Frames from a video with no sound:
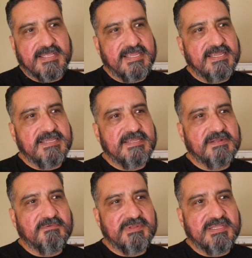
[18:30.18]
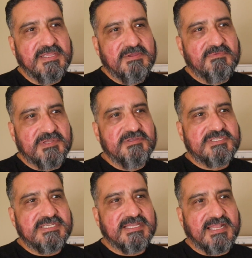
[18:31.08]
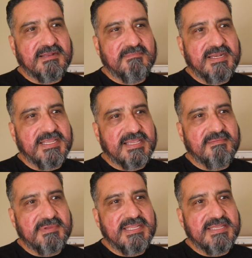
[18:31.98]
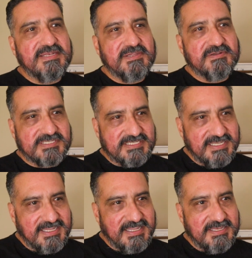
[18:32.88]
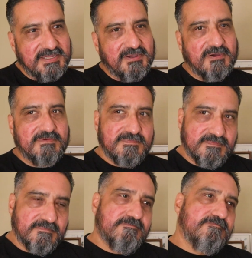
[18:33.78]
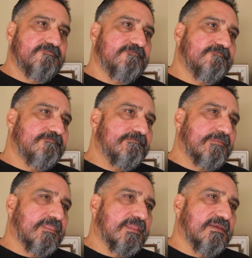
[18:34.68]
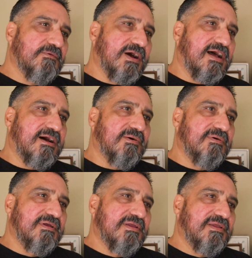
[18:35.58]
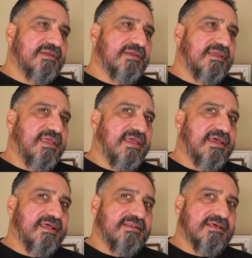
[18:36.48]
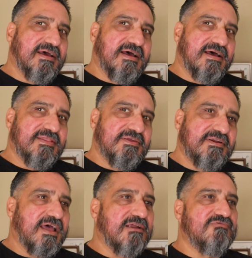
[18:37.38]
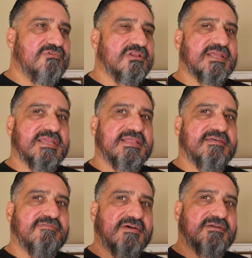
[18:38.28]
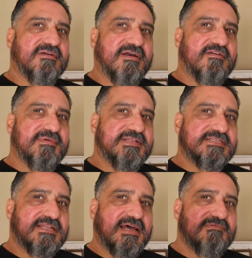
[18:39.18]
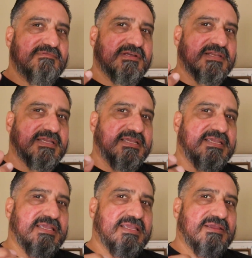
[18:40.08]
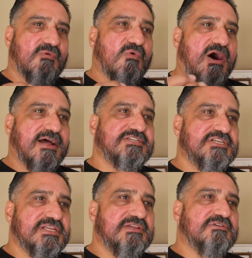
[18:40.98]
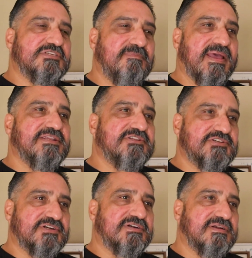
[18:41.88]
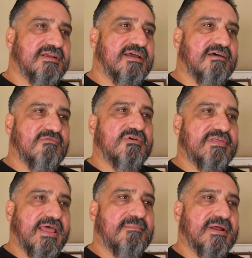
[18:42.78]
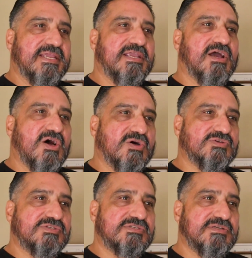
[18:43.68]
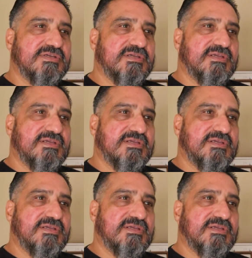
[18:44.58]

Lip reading: They, you know, when you see a lot of money coming into your city and you go, wow, and they're not really, the federal government is not really watching your expenditure of where that money goes,